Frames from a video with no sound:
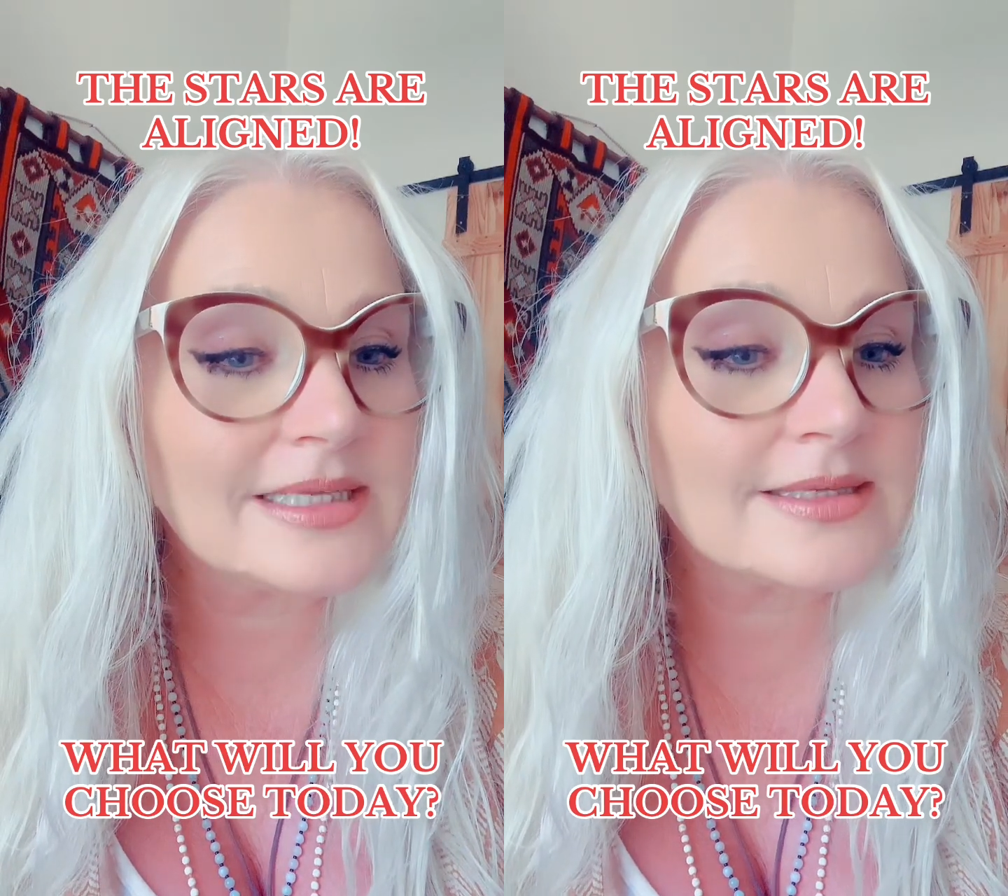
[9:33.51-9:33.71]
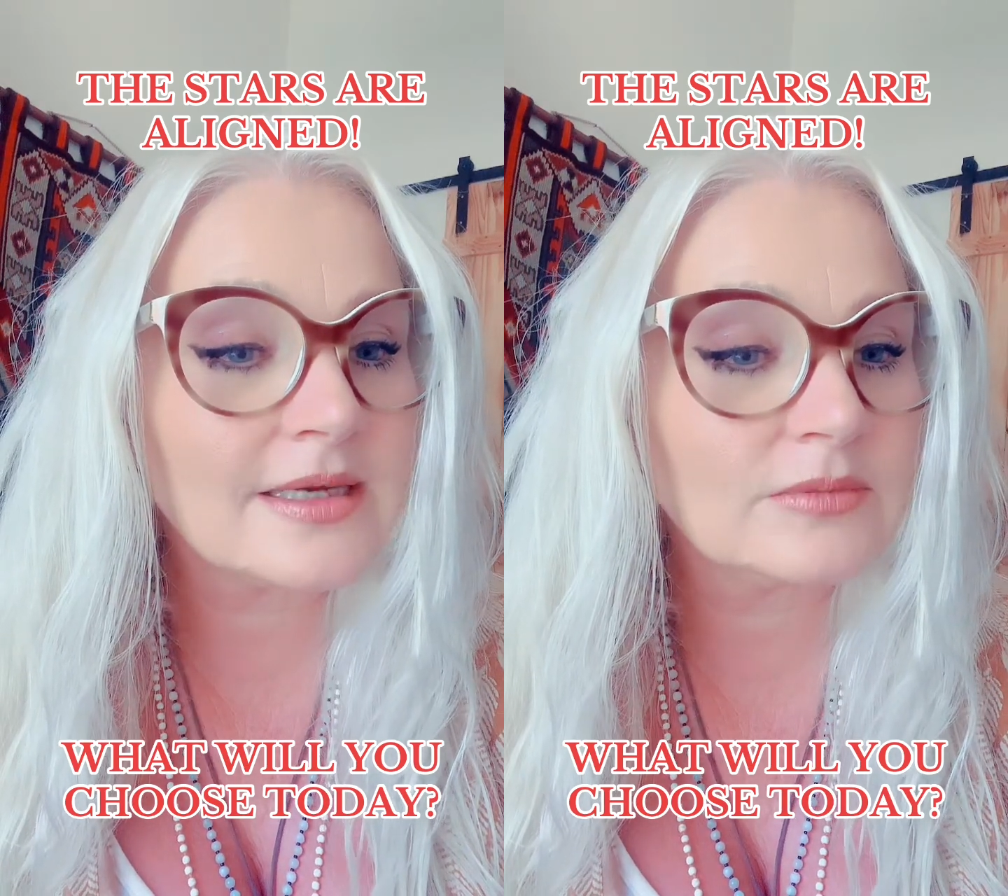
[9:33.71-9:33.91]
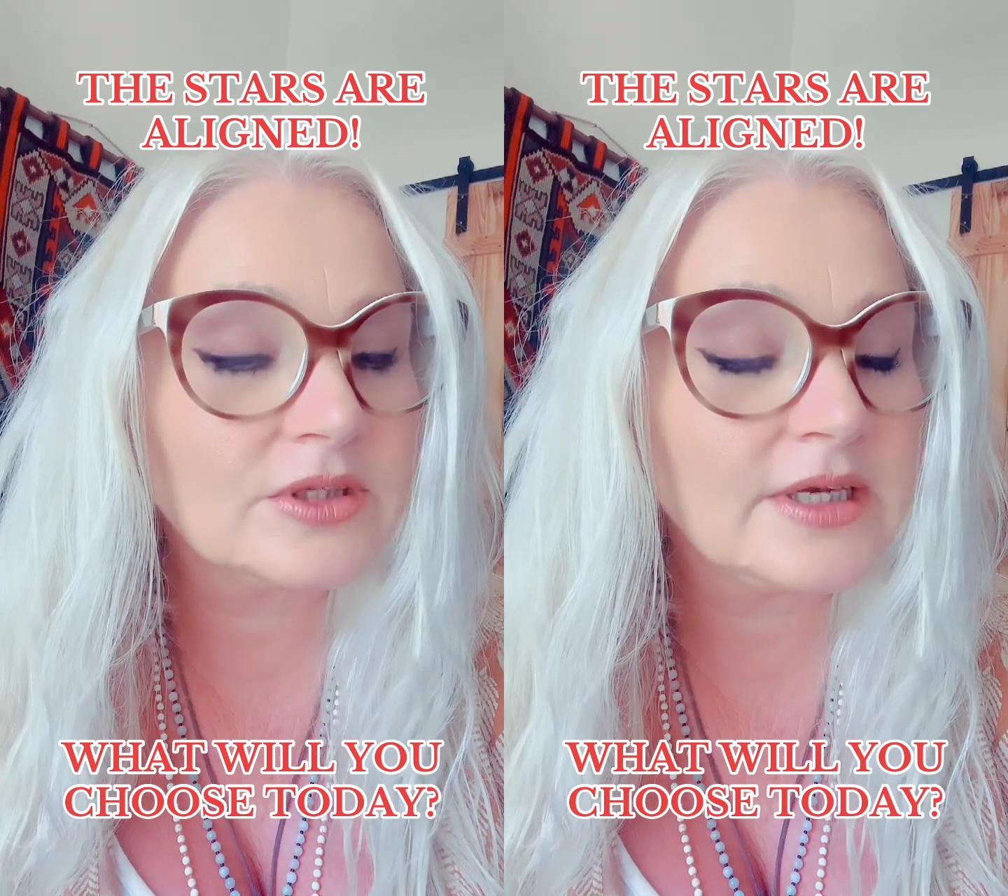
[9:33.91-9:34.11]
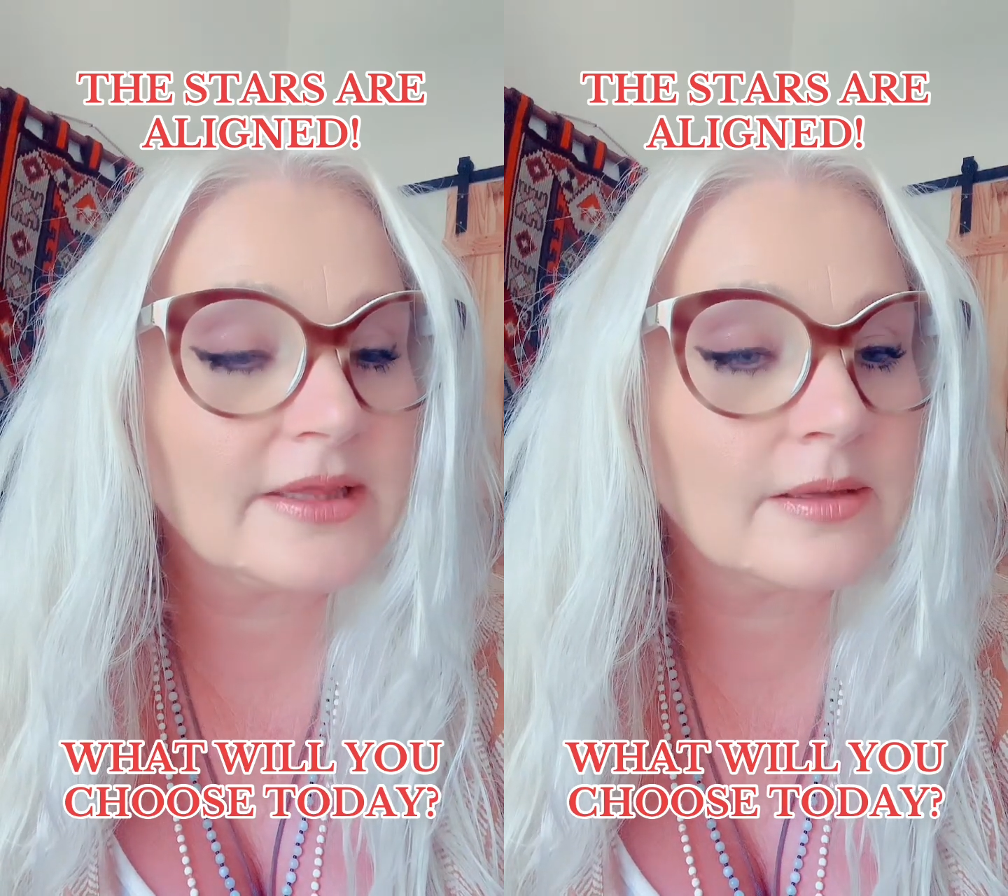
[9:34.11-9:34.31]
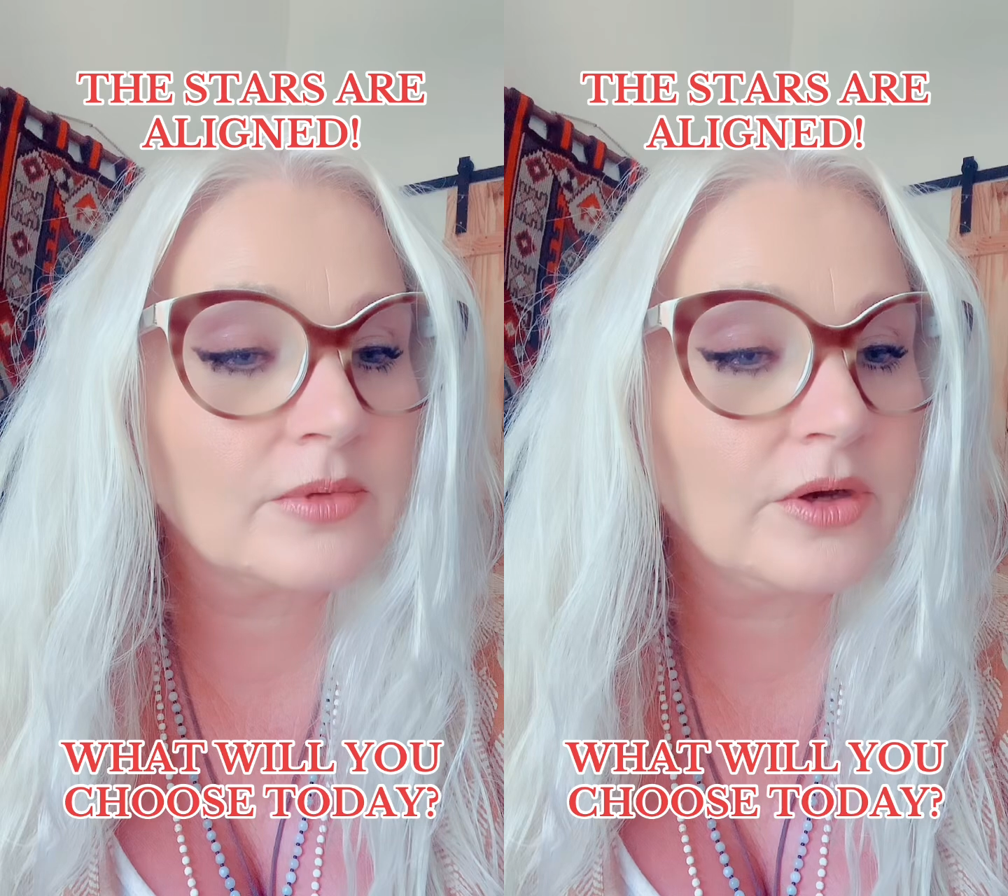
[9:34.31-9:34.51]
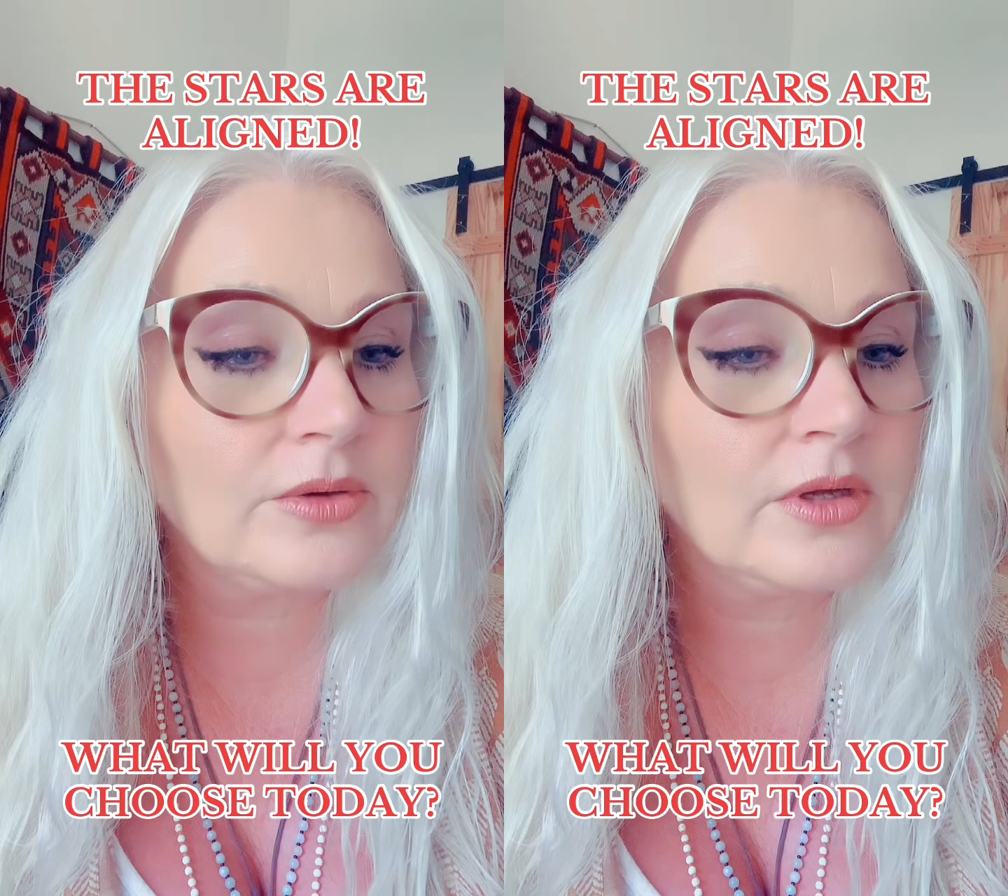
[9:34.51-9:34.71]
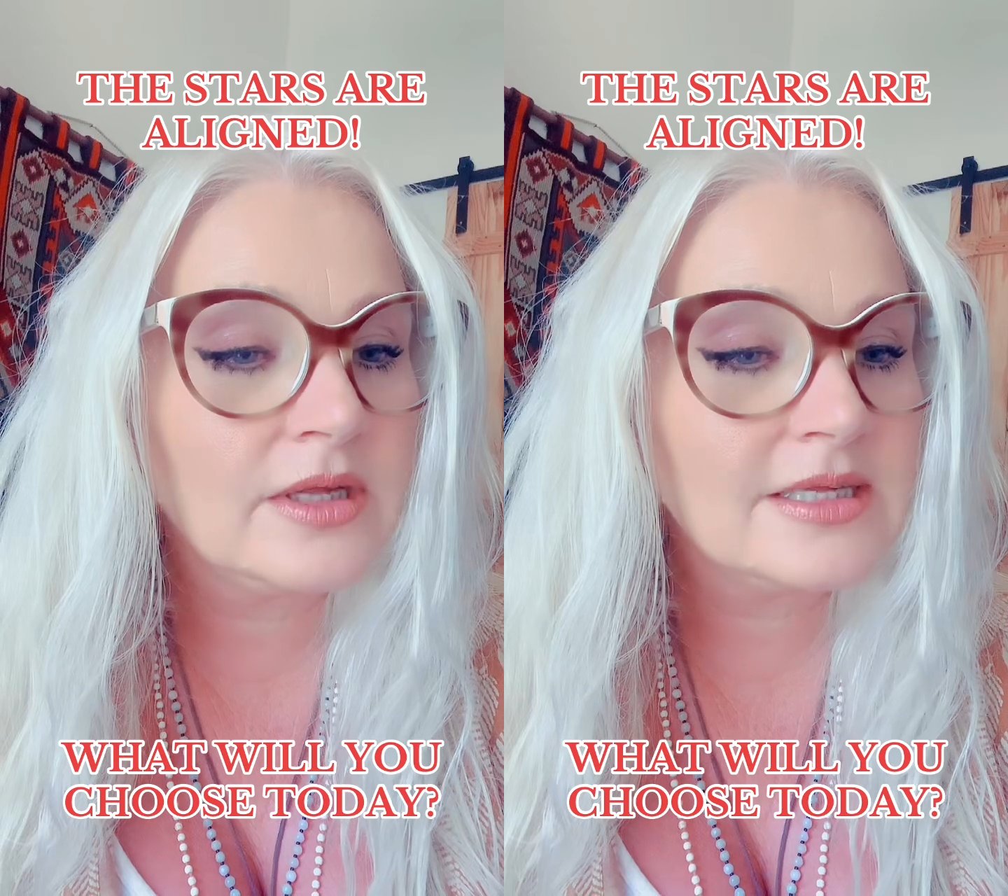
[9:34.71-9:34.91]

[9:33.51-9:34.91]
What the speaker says: it's time to let them go.